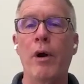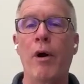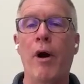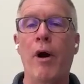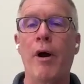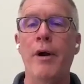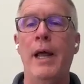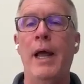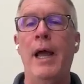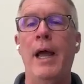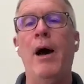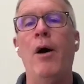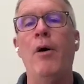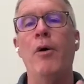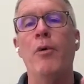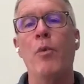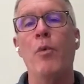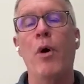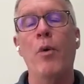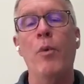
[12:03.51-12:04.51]
where we are
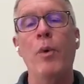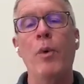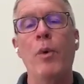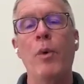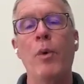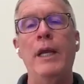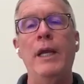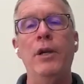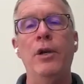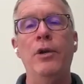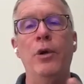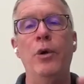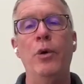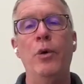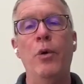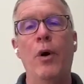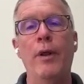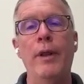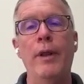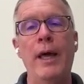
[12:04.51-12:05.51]
now and what we need
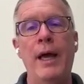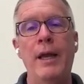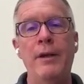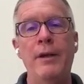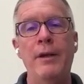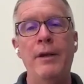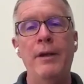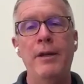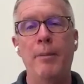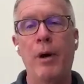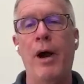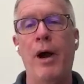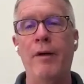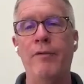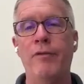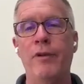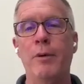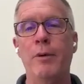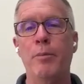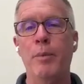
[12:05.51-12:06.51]
to do on that
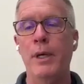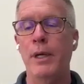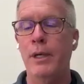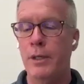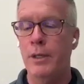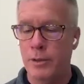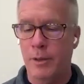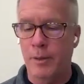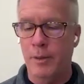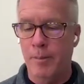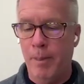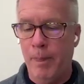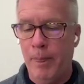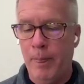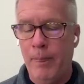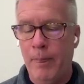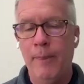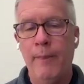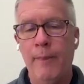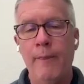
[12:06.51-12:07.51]
demographic
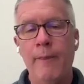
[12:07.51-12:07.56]
piece?